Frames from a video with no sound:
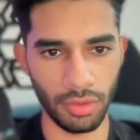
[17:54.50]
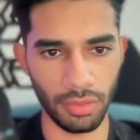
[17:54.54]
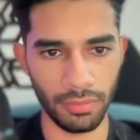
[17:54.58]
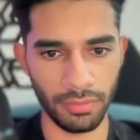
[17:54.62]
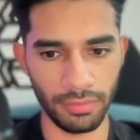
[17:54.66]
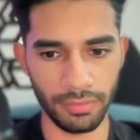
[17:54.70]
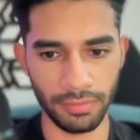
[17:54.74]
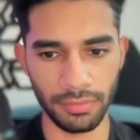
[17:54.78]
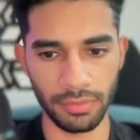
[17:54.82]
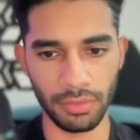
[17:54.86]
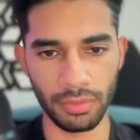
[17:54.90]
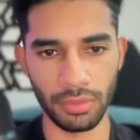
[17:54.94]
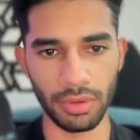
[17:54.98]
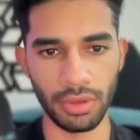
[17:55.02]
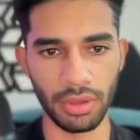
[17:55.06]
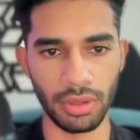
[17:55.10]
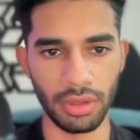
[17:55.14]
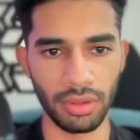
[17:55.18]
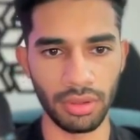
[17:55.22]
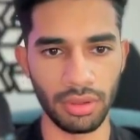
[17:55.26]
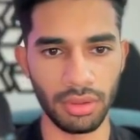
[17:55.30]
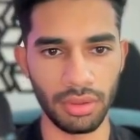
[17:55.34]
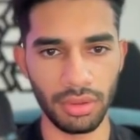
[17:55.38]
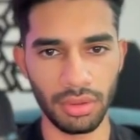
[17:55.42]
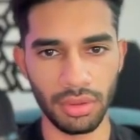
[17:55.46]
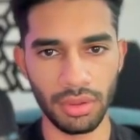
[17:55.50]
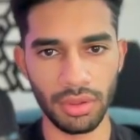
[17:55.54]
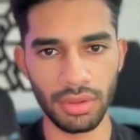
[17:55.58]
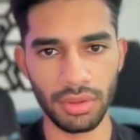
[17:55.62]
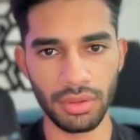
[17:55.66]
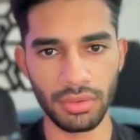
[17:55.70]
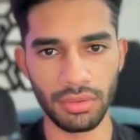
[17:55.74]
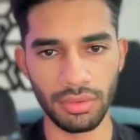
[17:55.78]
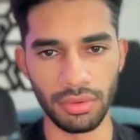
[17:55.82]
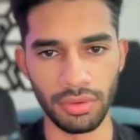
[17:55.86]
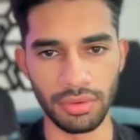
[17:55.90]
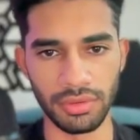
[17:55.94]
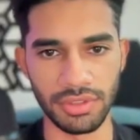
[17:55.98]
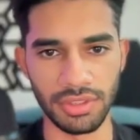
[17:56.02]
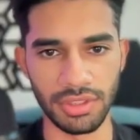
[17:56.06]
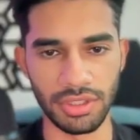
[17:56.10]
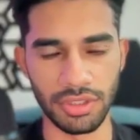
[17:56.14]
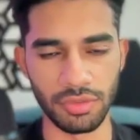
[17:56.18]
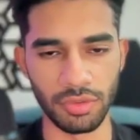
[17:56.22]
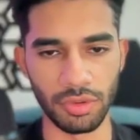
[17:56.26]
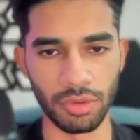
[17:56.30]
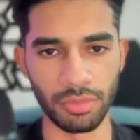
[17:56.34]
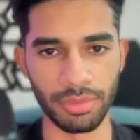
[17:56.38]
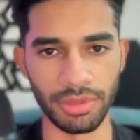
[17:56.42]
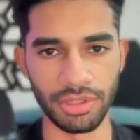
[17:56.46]
Florida. You see
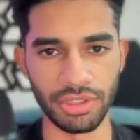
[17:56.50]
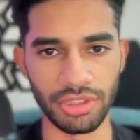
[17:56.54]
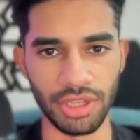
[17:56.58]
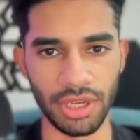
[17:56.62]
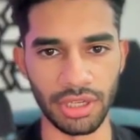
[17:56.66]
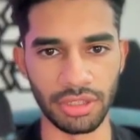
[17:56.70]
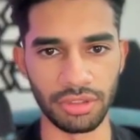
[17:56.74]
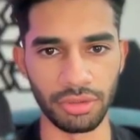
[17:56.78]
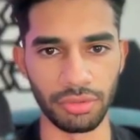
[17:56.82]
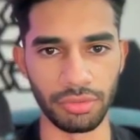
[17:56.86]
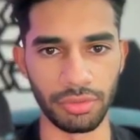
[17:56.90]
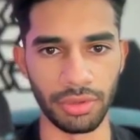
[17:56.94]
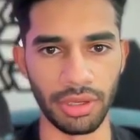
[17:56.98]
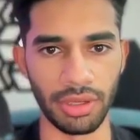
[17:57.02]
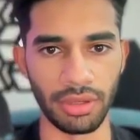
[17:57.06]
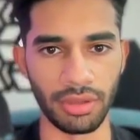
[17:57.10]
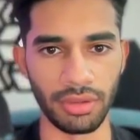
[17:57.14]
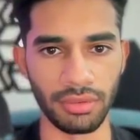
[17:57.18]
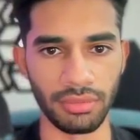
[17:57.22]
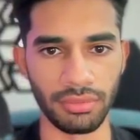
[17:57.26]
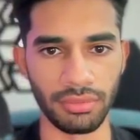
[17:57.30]
this one will be checked green.